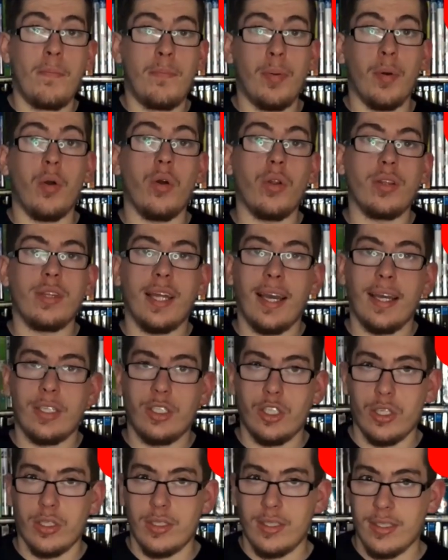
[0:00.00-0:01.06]
but they're
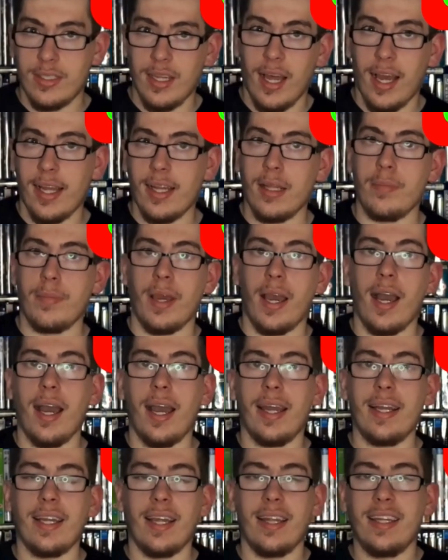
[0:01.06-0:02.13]
just slightly
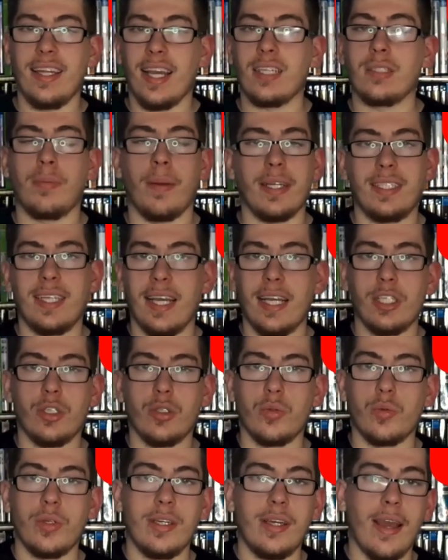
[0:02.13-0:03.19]
behind and the
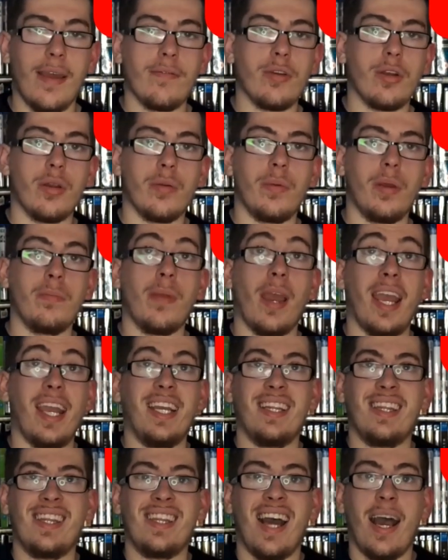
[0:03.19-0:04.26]
expectations were never going to be met
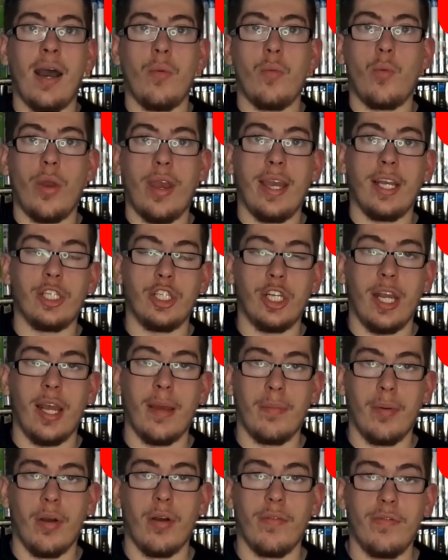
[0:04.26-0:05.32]
in that way,
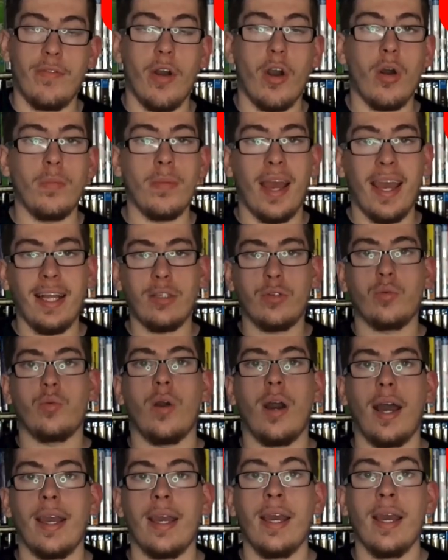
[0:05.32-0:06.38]
shape or form, hence
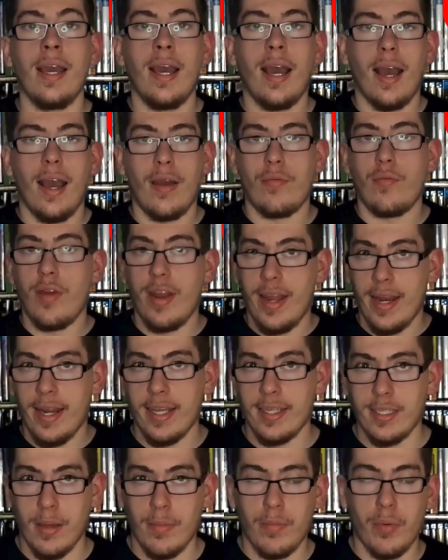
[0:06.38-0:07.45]
why I've rated
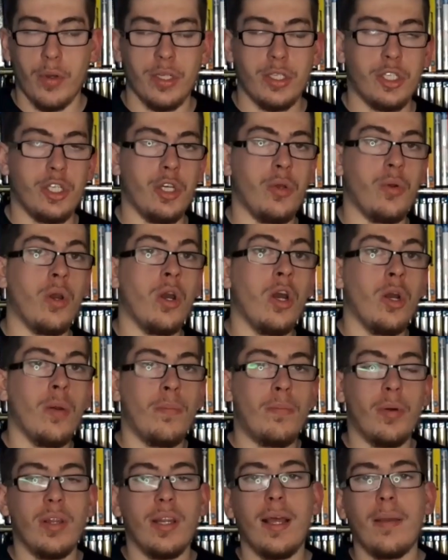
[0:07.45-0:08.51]
it 7.2.
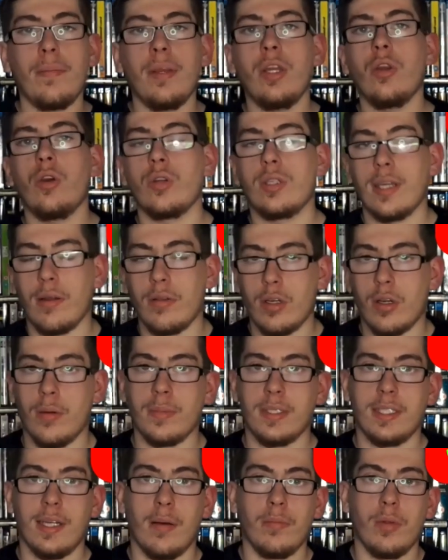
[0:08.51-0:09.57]
But let me know down in the
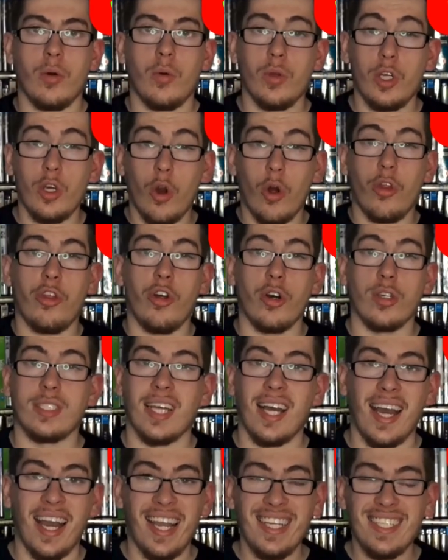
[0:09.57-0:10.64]
comments down below your thoughts
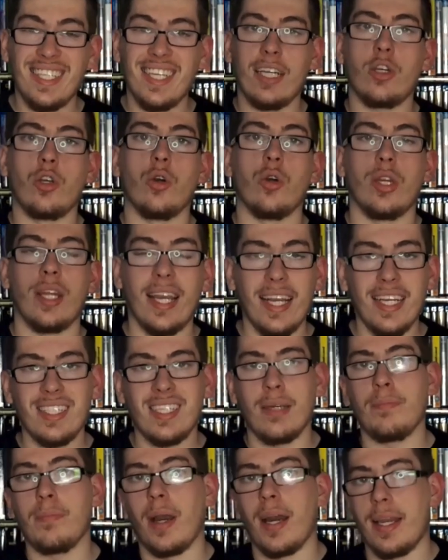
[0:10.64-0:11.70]
are, is it good, is
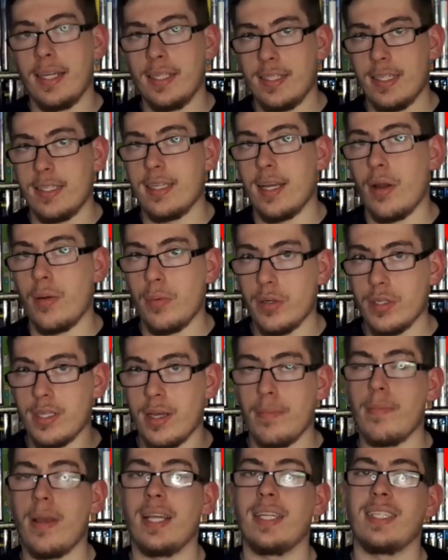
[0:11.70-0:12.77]
it bad, is it terrible, is it
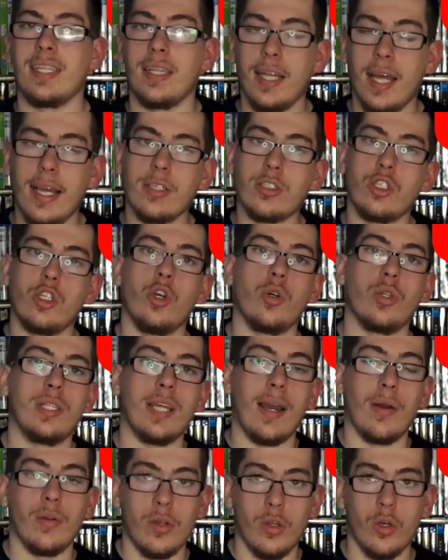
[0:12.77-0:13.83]
amazing? Let us know
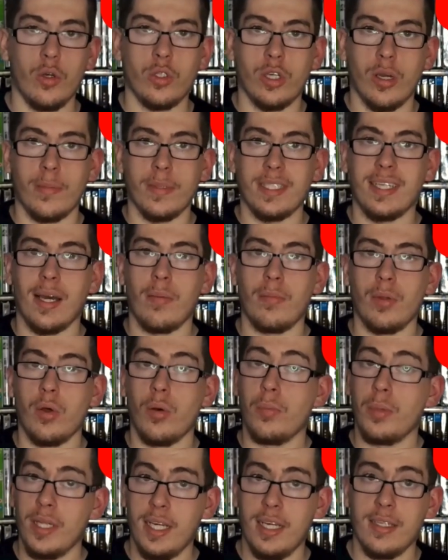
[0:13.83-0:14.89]
down in those comments down below
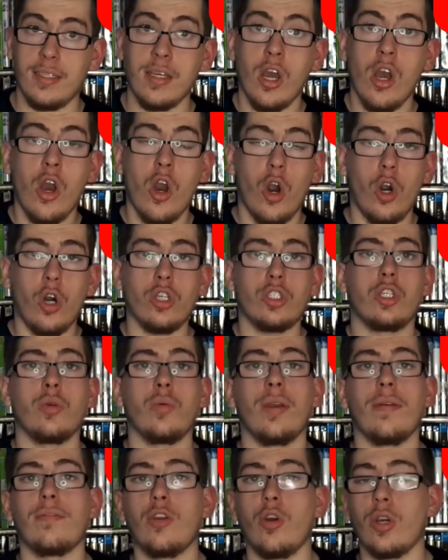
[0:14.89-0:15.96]
please. Also,
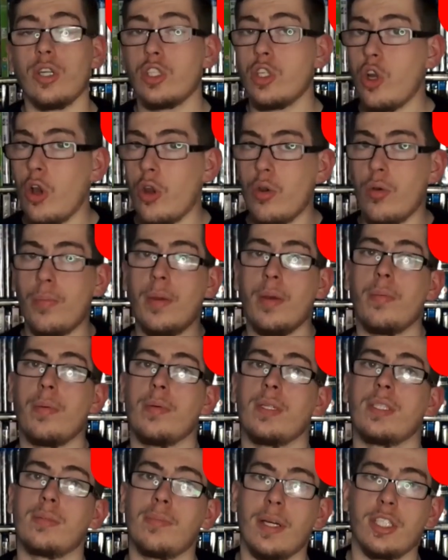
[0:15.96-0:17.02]
we have noticed not enough people
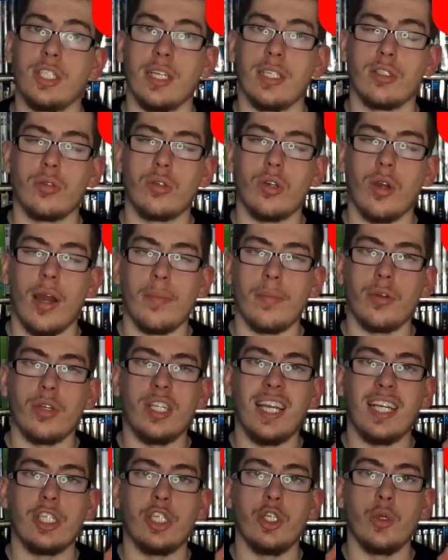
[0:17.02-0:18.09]
who smash that subscribe button.
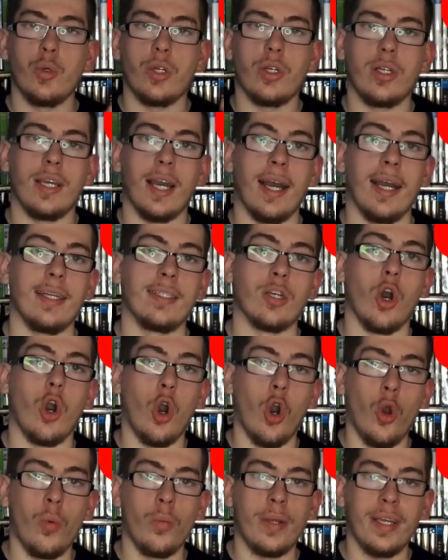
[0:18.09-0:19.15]
Yes, you guys at
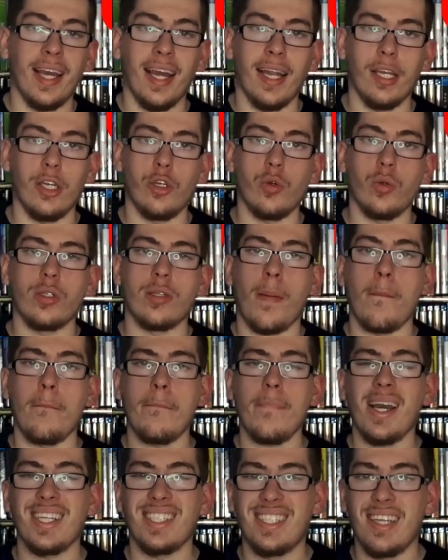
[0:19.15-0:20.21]
home can do us a
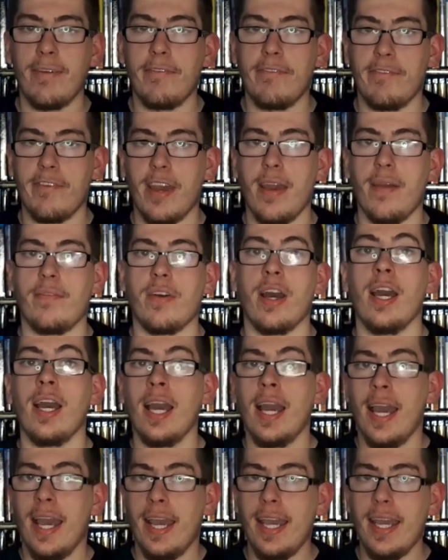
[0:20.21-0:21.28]
massive favour.
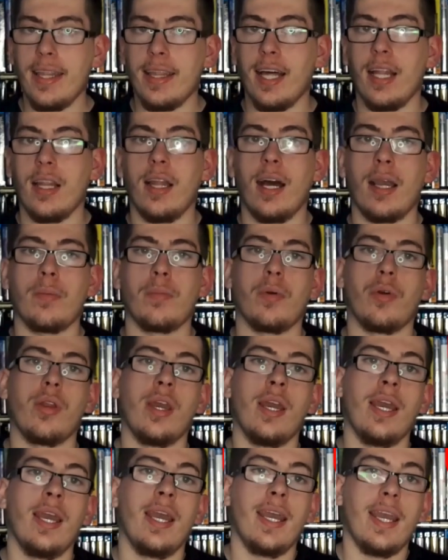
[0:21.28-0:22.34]
Hit that like button,
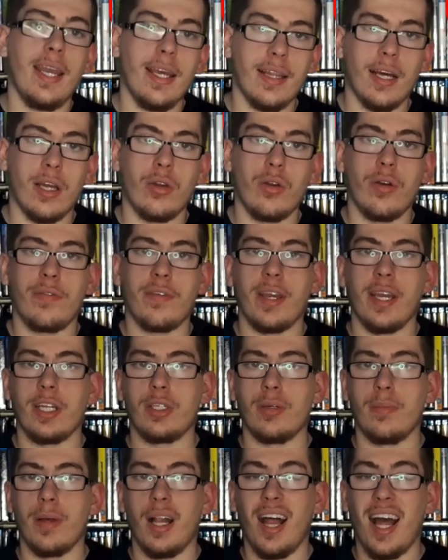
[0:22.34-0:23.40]
hit that
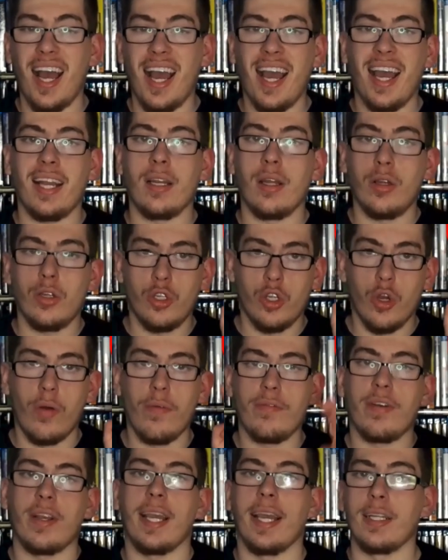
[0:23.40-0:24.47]
notification bell and
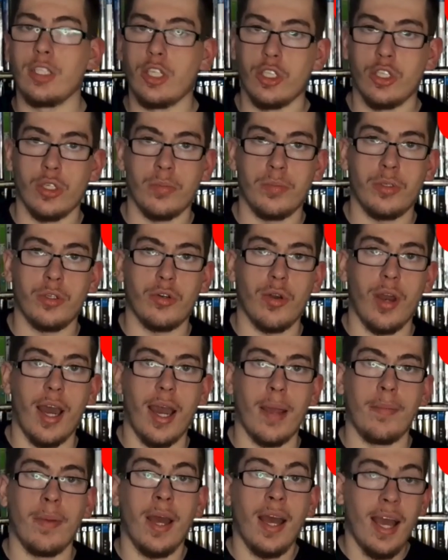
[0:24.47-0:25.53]
don't forget to
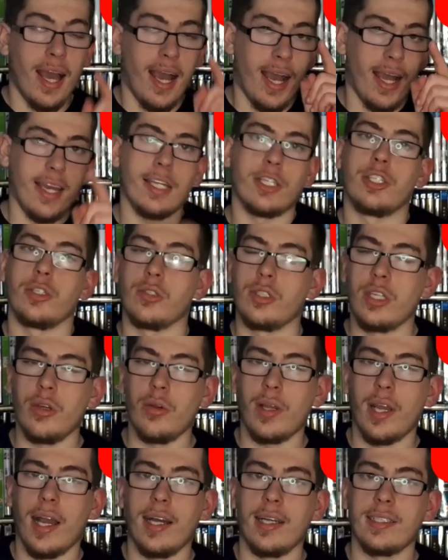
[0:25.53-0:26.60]
subscribe and I shall see you
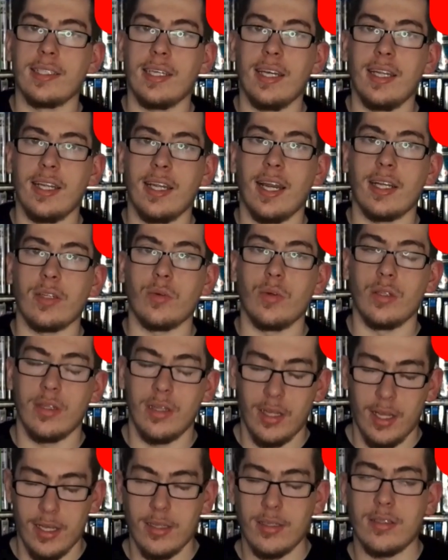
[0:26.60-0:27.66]
guys in the next one.
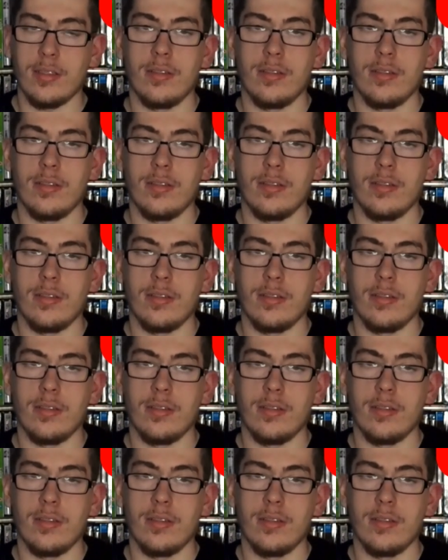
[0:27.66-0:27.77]
Bye.